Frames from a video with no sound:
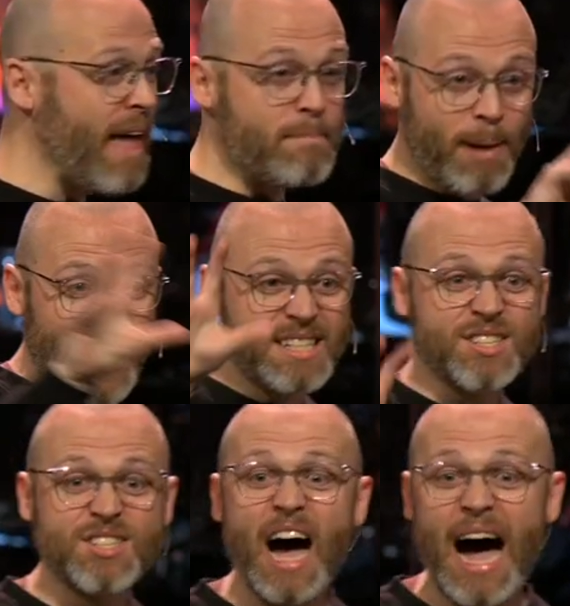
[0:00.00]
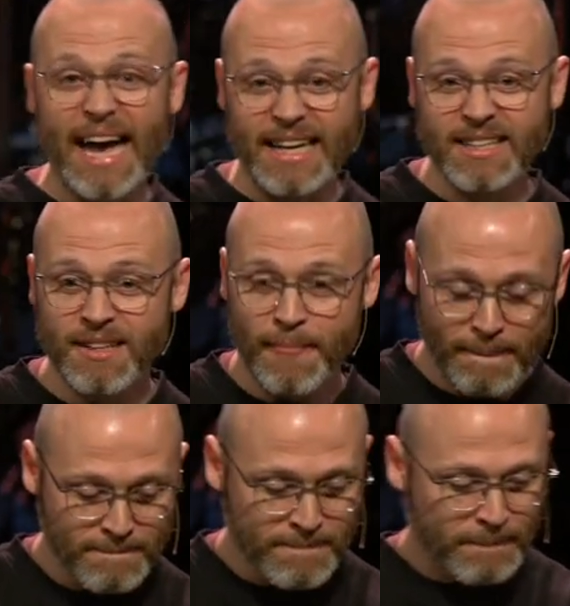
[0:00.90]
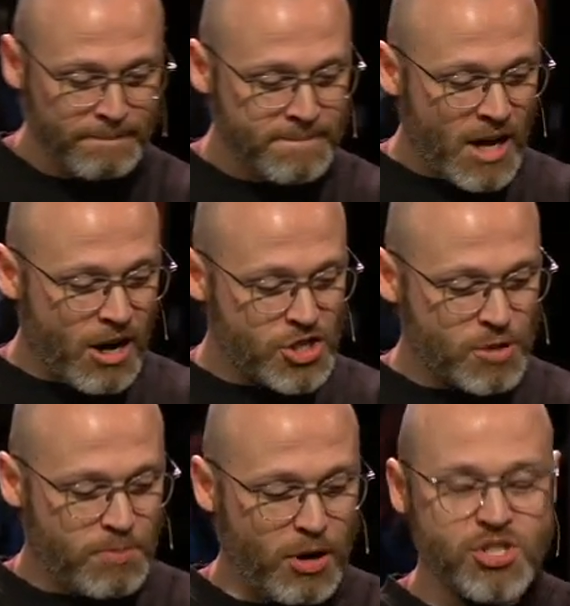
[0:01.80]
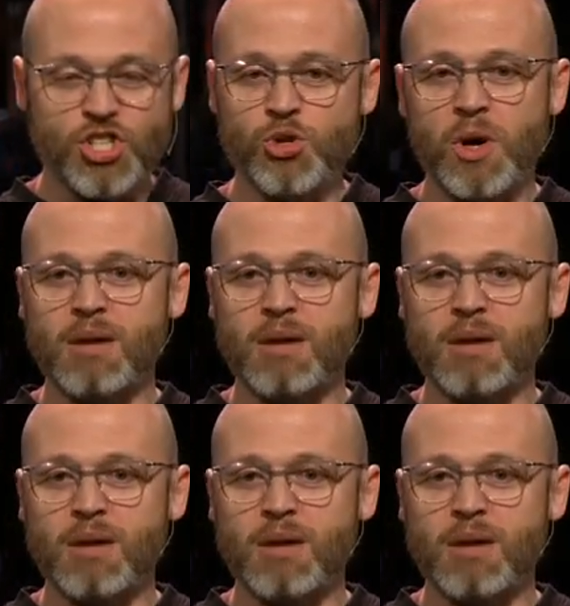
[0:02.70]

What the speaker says: that by design are supposed to